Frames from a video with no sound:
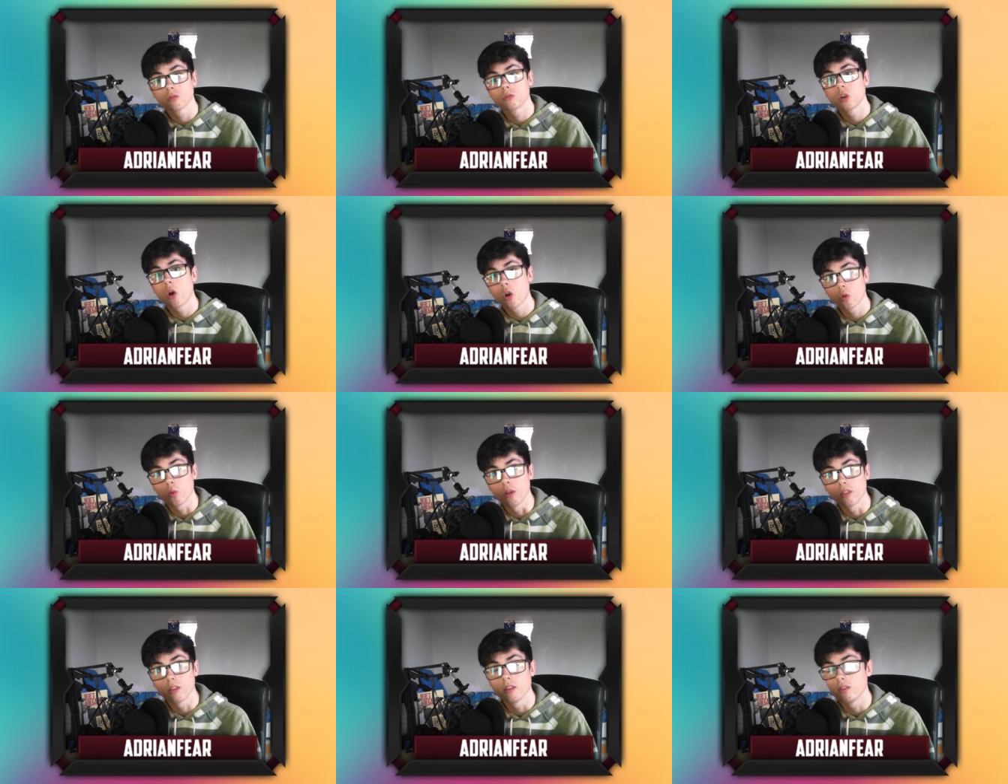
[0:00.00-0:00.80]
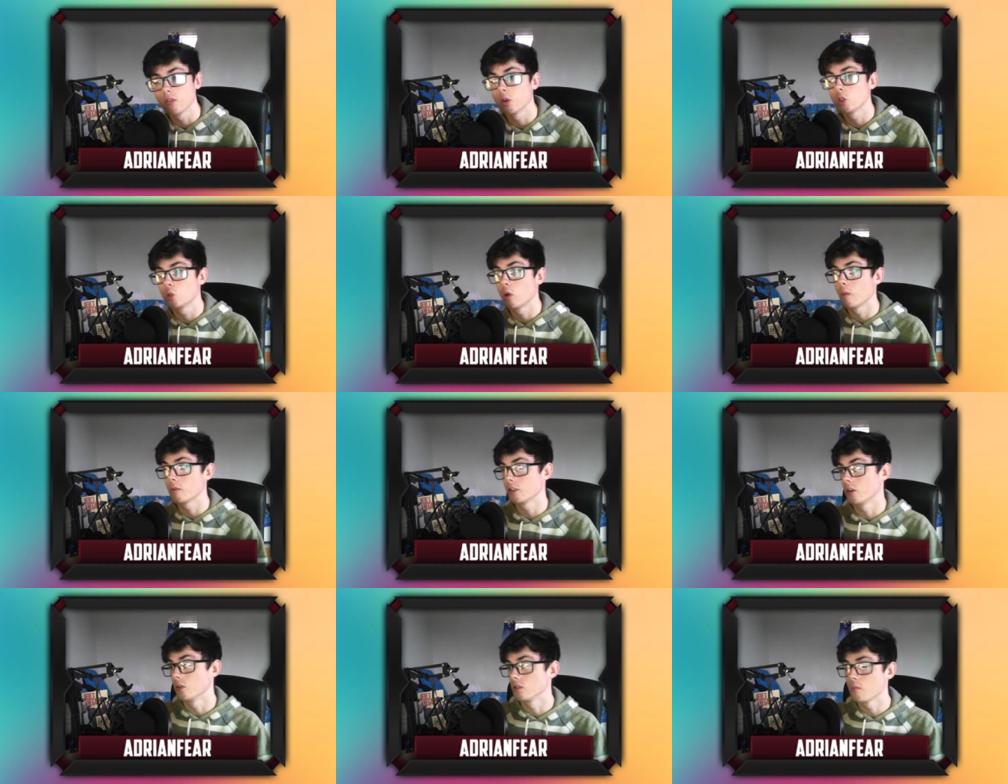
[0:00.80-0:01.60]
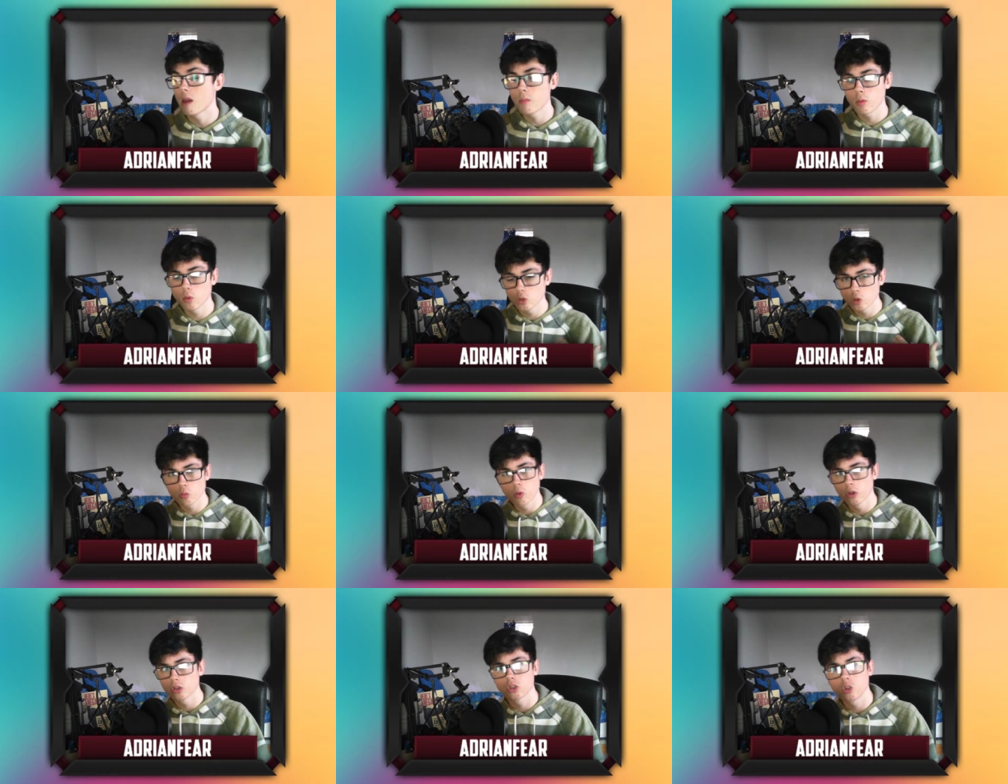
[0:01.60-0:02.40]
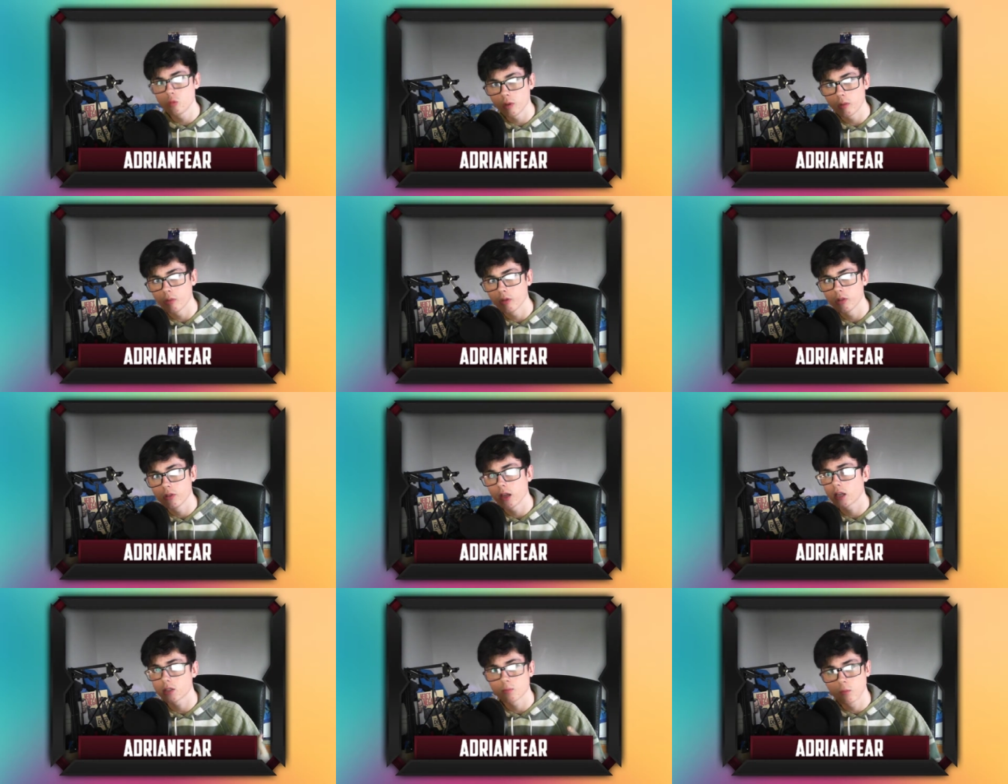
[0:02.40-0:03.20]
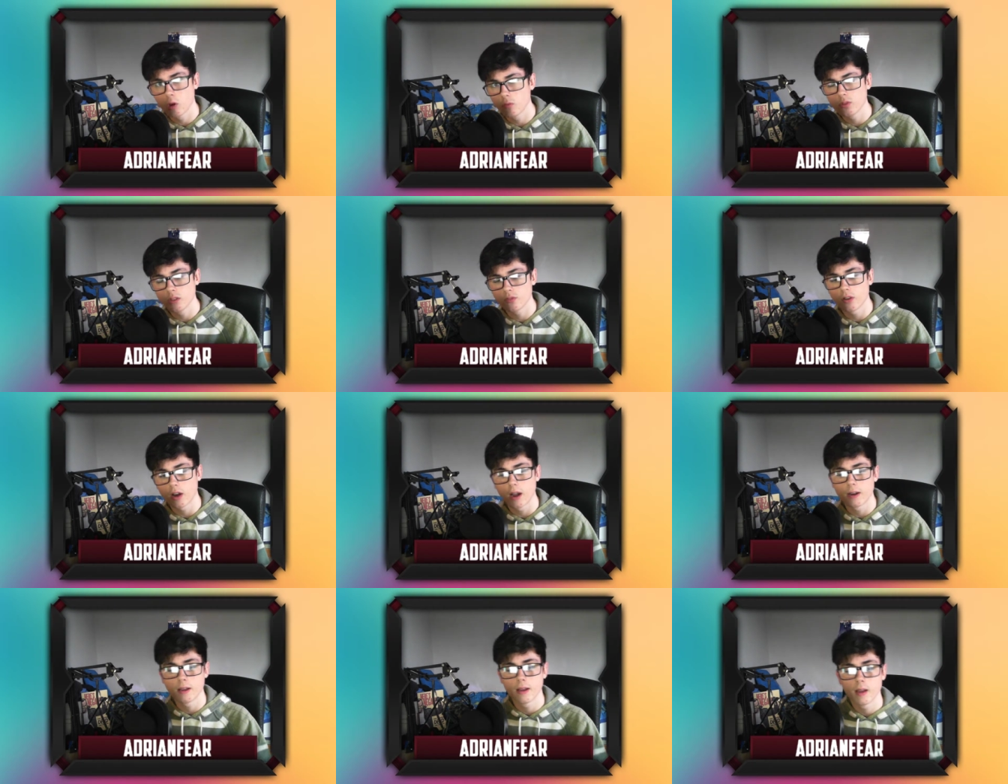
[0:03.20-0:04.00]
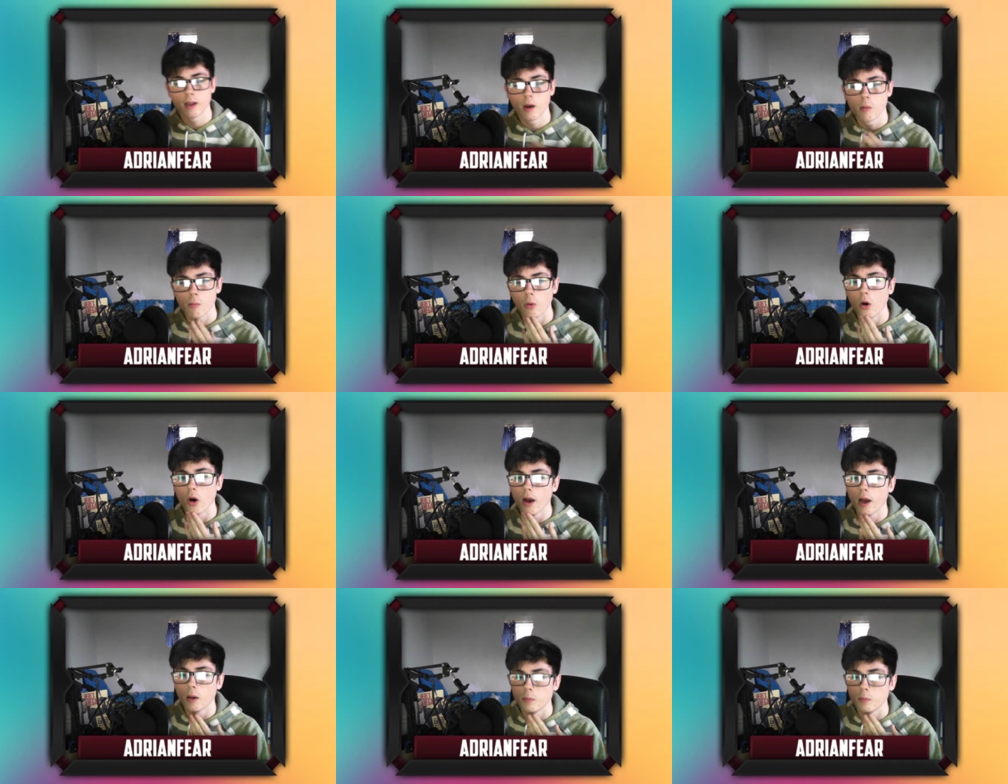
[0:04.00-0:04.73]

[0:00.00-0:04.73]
talk with in the first two episodes. Maybe we'll do more than two people. That's perfectly fine. But